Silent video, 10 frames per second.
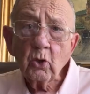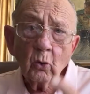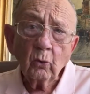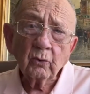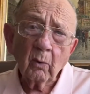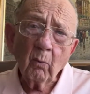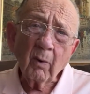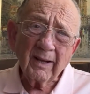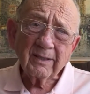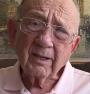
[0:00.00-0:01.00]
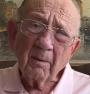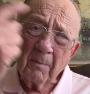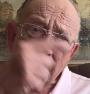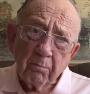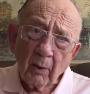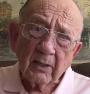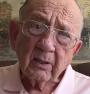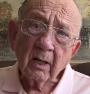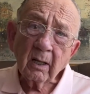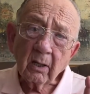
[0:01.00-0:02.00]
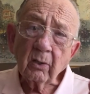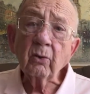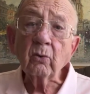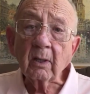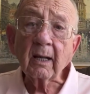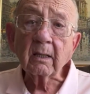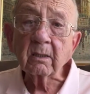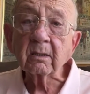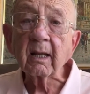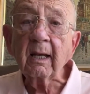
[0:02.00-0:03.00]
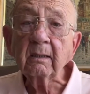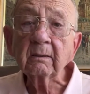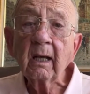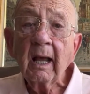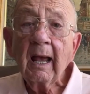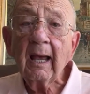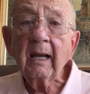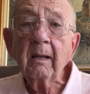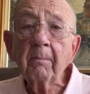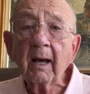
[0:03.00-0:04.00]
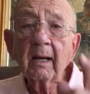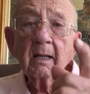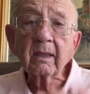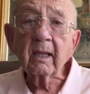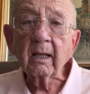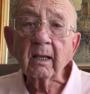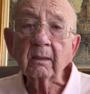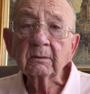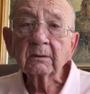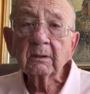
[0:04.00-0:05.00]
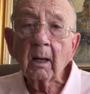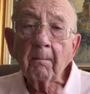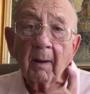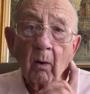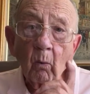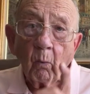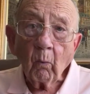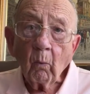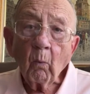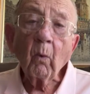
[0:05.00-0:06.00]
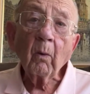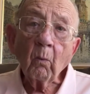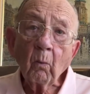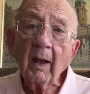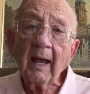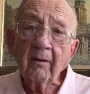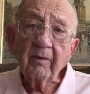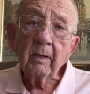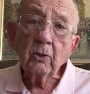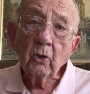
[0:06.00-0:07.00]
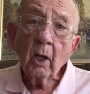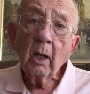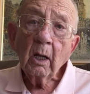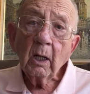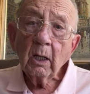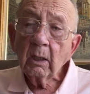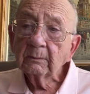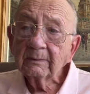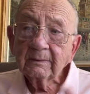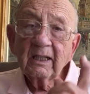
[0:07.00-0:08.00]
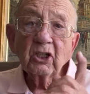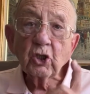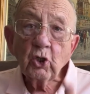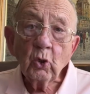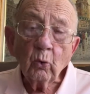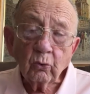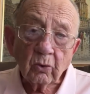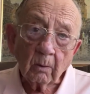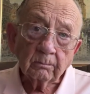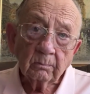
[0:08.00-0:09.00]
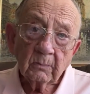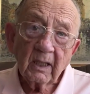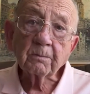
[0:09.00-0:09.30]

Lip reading: Newsom wants to be president of the United States? Anybody thinking about having this Newsom as